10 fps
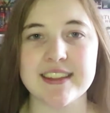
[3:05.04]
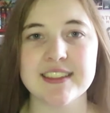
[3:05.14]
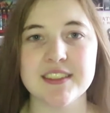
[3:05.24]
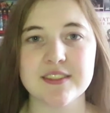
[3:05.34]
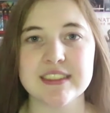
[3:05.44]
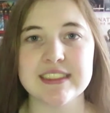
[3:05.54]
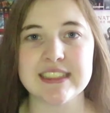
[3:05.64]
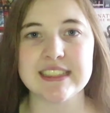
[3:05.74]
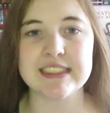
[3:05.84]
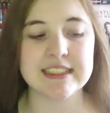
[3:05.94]
and the difference
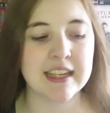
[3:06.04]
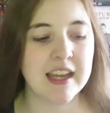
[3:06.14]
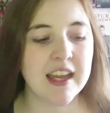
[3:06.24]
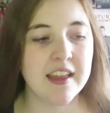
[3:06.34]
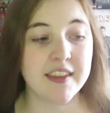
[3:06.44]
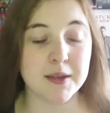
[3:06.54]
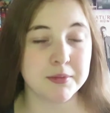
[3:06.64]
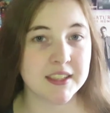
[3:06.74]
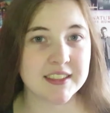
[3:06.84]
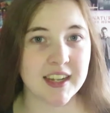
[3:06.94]
is their
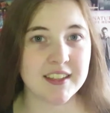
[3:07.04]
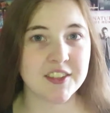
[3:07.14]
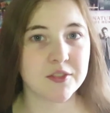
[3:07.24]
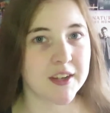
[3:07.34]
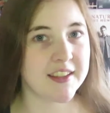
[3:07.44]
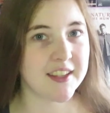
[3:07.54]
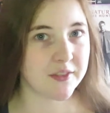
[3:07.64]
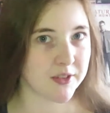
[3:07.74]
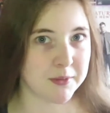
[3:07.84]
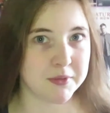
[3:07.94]
blood color. The Reds
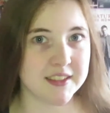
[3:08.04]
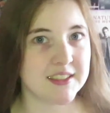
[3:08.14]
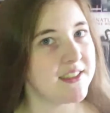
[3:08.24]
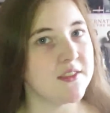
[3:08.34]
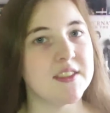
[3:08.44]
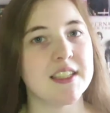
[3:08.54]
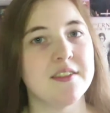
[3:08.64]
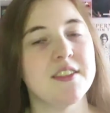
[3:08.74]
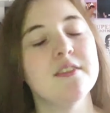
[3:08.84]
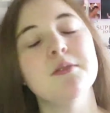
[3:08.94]
have red blood, the Silvers
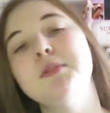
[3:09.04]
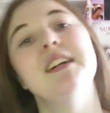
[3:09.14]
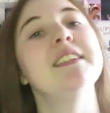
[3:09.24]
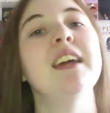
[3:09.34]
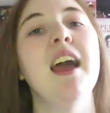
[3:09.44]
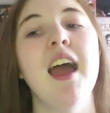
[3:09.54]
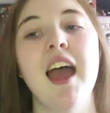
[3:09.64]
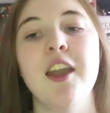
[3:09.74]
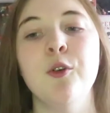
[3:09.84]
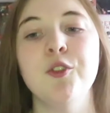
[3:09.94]
have silver blood,
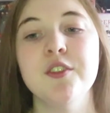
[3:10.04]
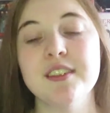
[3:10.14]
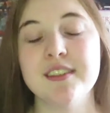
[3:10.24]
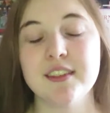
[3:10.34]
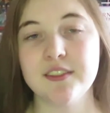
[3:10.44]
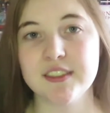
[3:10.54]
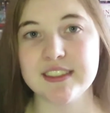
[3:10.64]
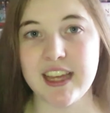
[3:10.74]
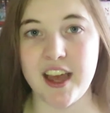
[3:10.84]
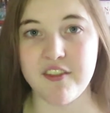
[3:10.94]
and also the
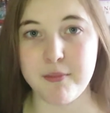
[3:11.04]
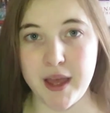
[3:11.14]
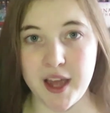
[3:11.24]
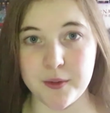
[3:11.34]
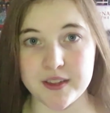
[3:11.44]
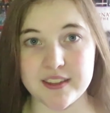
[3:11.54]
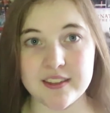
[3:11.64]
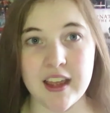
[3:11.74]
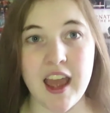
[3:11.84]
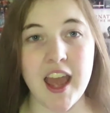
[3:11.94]
Silvers have powers.